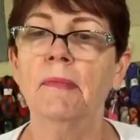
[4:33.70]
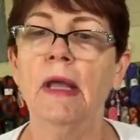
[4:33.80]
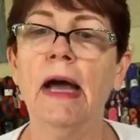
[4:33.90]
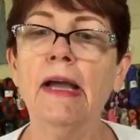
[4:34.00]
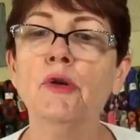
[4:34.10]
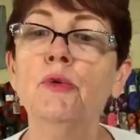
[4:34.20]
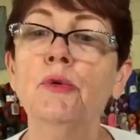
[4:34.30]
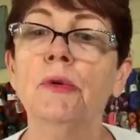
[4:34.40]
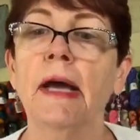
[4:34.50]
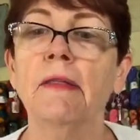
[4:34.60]

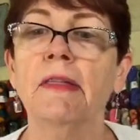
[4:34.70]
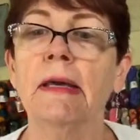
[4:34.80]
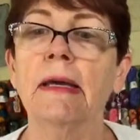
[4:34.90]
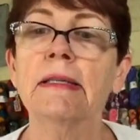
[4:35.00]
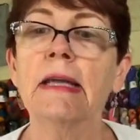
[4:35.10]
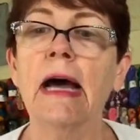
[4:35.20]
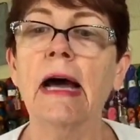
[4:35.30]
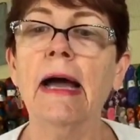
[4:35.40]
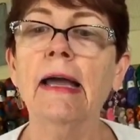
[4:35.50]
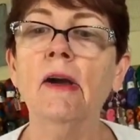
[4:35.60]
Ioun, I think. It's
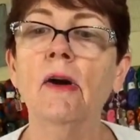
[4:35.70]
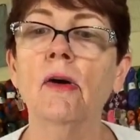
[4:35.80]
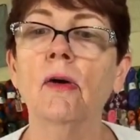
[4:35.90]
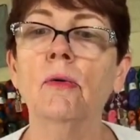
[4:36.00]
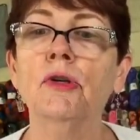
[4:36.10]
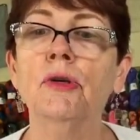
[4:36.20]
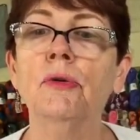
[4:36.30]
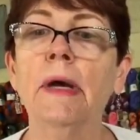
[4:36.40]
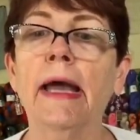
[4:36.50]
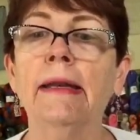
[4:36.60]

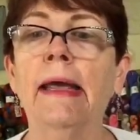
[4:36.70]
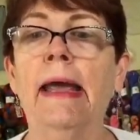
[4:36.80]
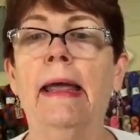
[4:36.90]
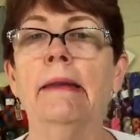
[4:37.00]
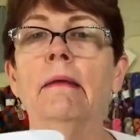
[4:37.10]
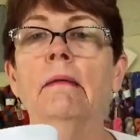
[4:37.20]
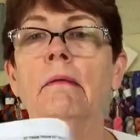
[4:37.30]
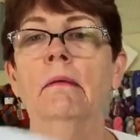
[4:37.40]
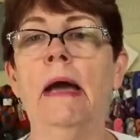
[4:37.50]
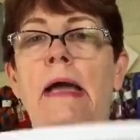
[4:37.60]
I-O-U-N-N.
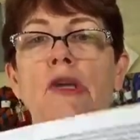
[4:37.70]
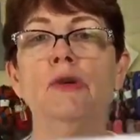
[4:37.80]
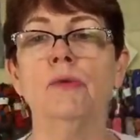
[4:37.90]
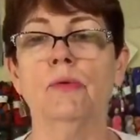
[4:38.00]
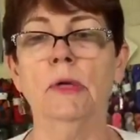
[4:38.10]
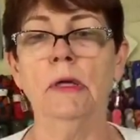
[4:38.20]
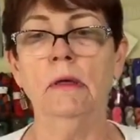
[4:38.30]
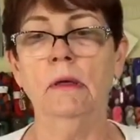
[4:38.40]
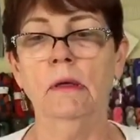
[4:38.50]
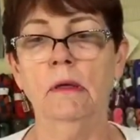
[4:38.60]
Ioun.
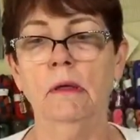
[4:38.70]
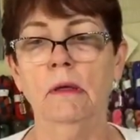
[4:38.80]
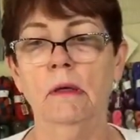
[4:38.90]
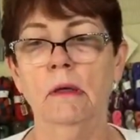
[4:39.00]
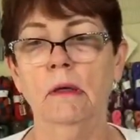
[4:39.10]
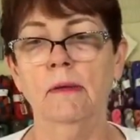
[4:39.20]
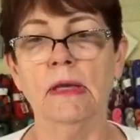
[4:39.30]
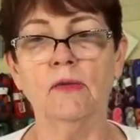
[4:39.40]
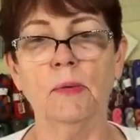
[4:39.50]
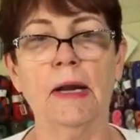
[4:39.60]

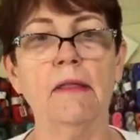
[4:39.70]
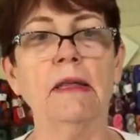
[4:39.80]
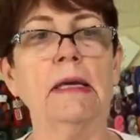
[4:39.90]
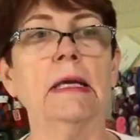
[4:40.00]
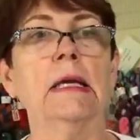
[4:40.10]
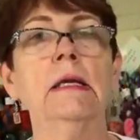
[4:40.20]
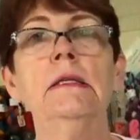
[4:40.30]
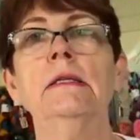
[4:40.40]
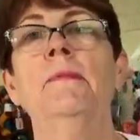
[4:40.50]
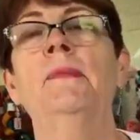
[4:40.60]
That's what I think it
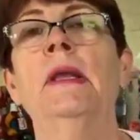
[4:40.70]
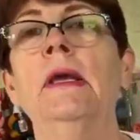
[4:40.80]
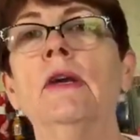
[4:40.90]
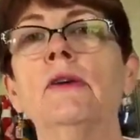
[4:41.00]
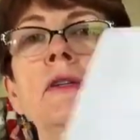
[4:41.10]
is. Here's